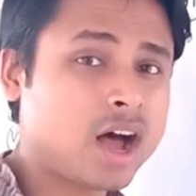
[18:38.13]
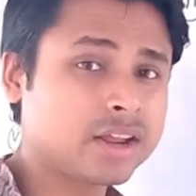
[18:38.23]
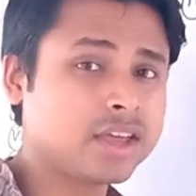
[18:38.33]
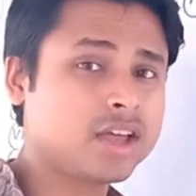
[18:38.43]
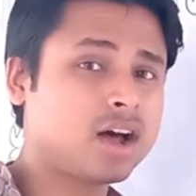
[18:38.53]

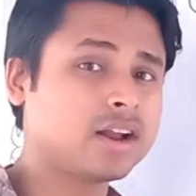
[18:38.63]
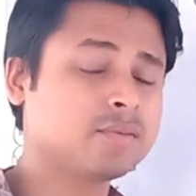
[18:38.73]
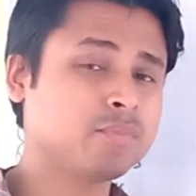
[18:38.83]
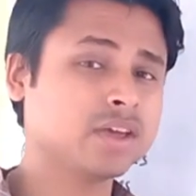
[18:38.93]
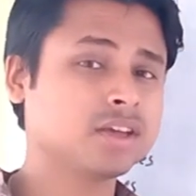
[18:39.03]

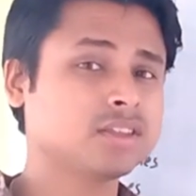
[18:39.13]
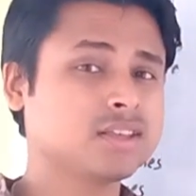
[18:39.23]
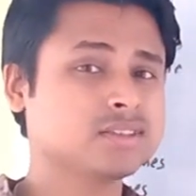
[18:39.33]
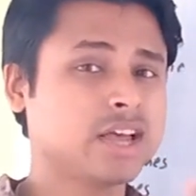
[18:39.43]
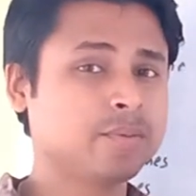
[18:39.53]
RER making the
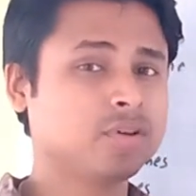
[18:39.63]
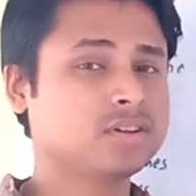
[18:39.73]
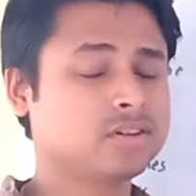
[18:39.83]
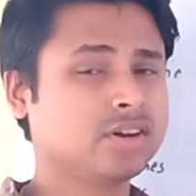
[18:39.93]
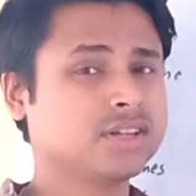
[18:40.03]
enzyme,
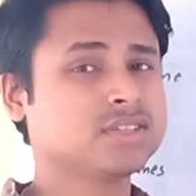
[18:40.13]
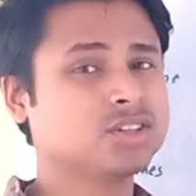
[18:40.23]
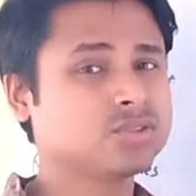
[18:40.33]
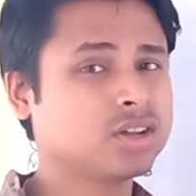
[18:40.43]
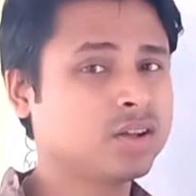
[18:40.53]
it is
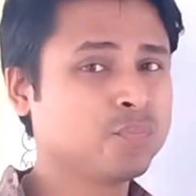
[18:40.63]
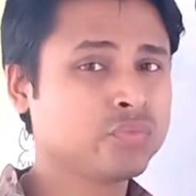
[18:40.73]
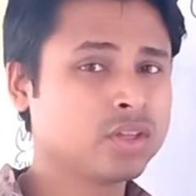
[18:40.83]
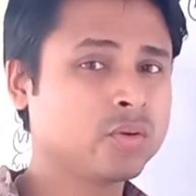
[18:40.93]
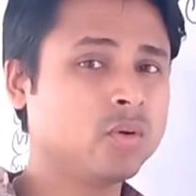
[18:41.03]
releasing to the
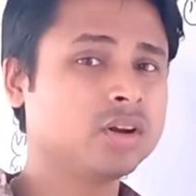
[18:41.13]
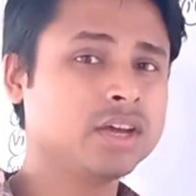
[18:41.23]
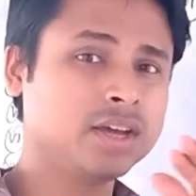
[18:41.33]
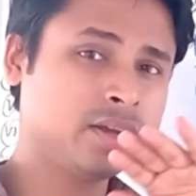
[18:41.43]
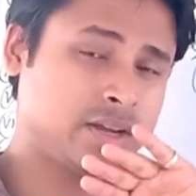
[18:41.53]

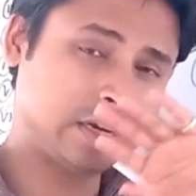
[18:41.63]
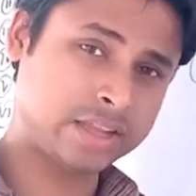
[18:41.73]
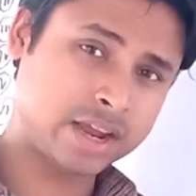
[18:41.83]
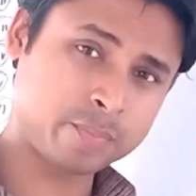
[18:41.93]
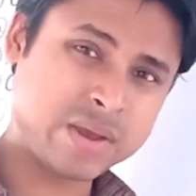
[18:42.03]
Golgi,
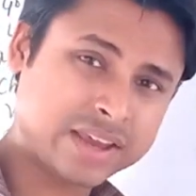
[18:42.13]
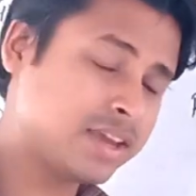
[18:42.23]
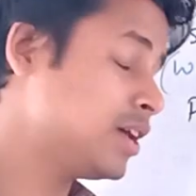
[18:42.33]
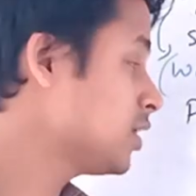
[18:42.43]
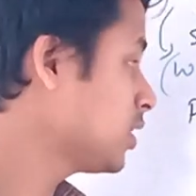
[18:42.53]
they are
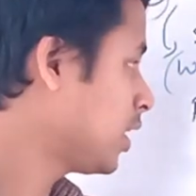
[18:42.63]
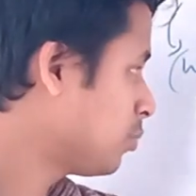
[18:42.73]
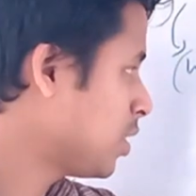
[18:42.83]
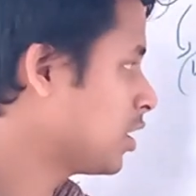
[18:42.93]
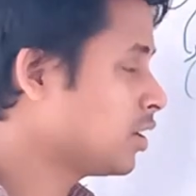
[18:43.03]
packing it
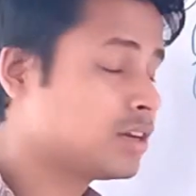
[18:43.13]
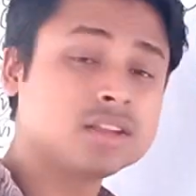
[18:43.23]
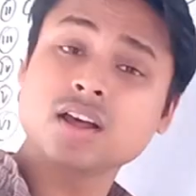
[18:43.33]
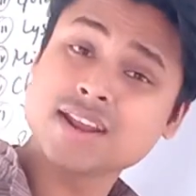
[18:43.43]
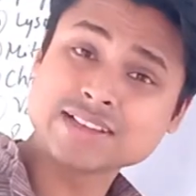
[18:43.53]
and making
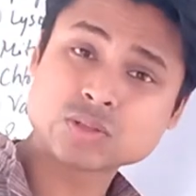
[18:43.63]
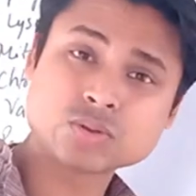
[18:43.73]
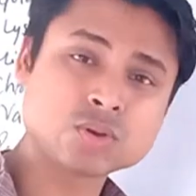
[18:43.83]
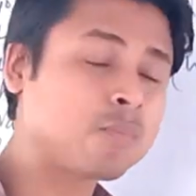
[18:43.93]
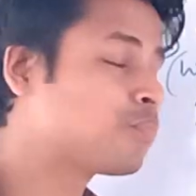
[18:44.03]
it the
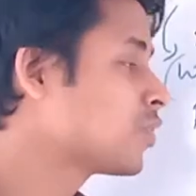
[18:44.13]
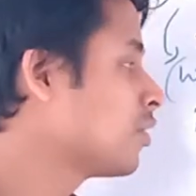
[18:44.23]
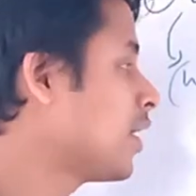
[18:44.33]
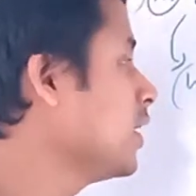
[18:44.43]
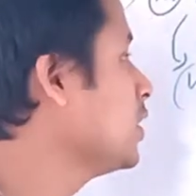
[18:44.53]
lysosome,
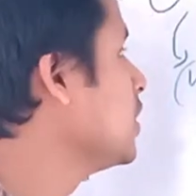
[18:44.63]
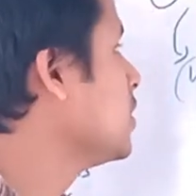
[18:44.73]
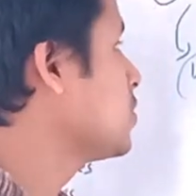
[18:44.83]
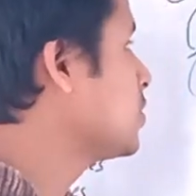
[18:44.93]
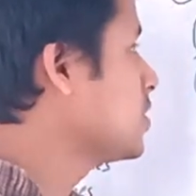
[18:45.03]
right?
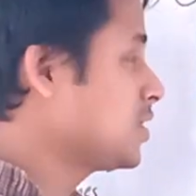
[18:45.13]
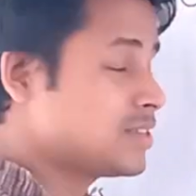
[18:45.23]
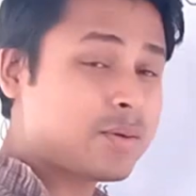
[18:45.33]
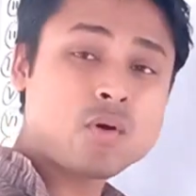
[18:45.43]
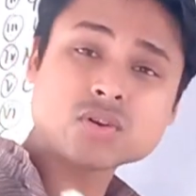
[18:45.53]
So this
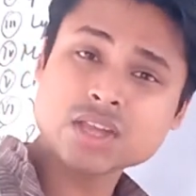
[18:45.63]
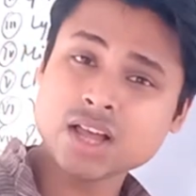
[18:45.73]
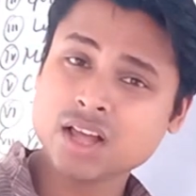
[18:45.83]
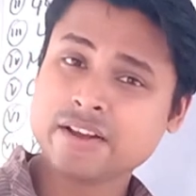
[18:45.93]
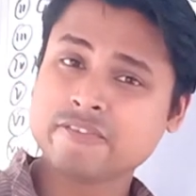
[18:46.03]
is about
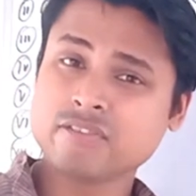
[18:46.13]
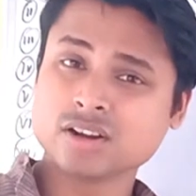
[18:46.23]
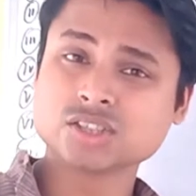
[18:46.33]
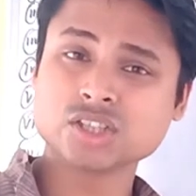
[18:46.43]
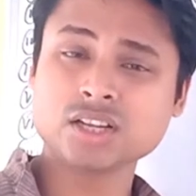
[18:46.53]
the
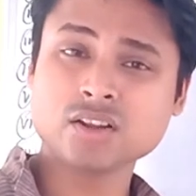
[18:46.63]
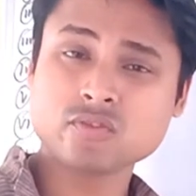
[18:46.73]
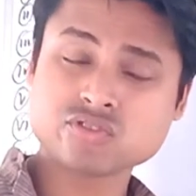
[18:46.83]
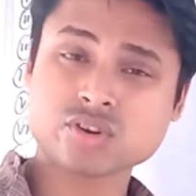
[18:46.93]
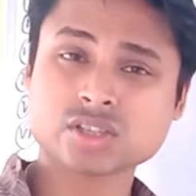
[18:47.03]
function,
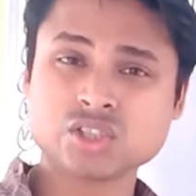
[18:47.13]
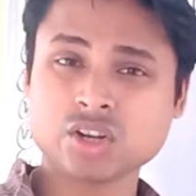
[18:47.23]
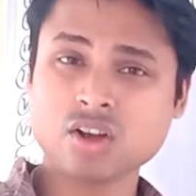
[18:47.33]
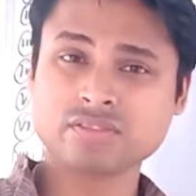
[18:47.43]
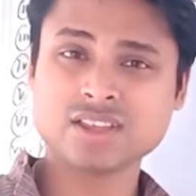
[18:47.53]

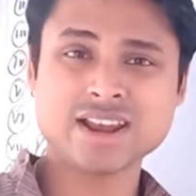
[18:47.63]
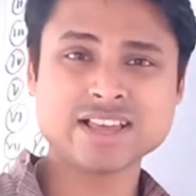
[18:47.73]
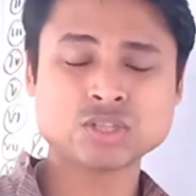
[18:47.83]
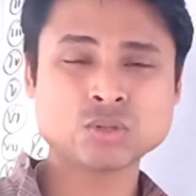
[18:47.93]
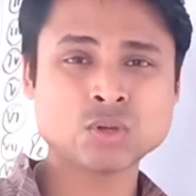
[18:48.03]
structure of the
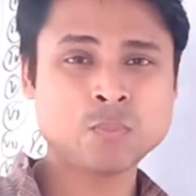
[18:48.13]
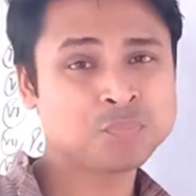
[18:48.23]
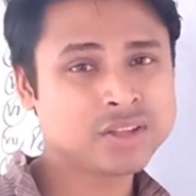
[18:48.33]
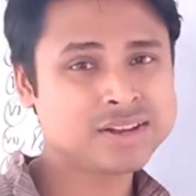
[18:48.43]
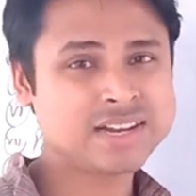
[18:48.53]
lysosome.
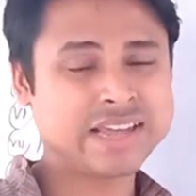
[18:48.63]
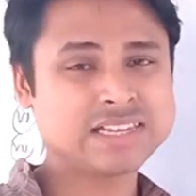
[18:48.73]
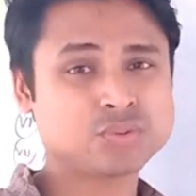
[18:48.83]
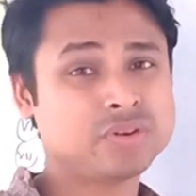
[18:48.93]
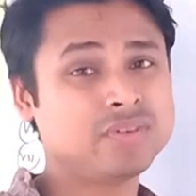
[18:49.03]

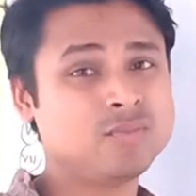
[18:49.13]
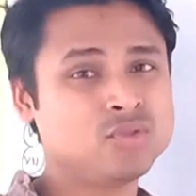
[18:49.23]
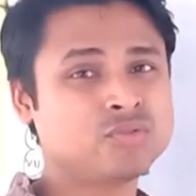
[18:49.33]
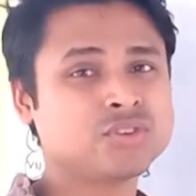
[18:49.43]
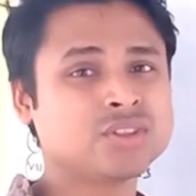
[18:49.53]
Next we will
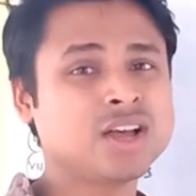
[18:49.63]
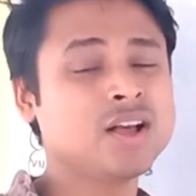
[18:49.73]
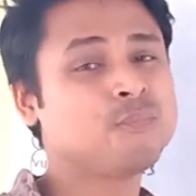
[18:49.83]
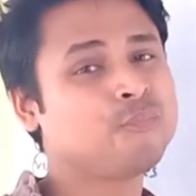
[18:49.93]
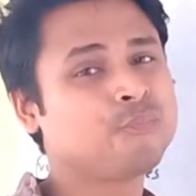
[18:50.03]
move to
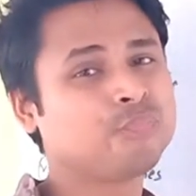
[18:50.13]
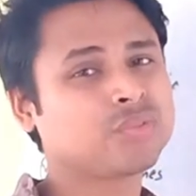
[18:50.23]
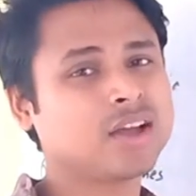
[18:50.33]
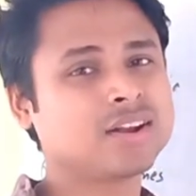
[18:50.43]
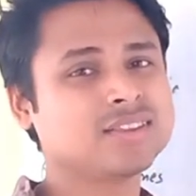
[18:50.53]
the
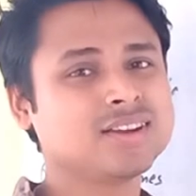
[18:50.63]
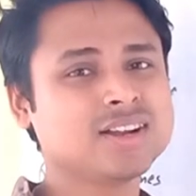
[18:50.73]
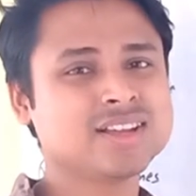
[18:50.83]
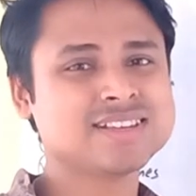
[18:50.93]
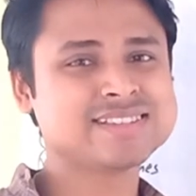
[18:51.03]
another
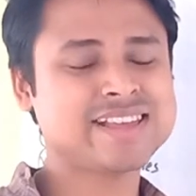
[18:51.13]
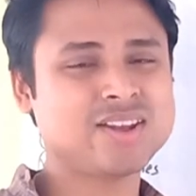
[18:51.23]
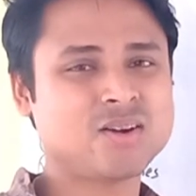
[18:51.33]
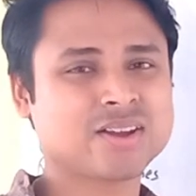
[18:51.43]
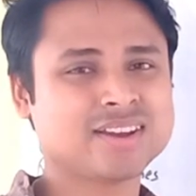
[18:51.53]

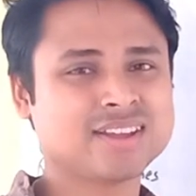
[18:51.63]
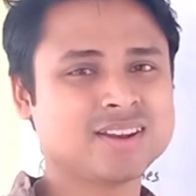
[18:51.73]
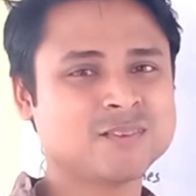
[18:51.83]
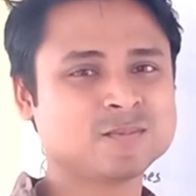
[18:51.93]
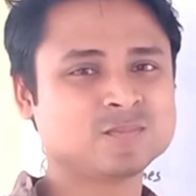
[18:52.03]
cell
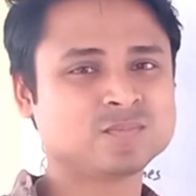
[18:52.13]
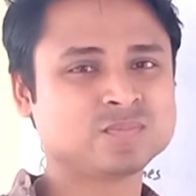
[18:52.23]
organelle.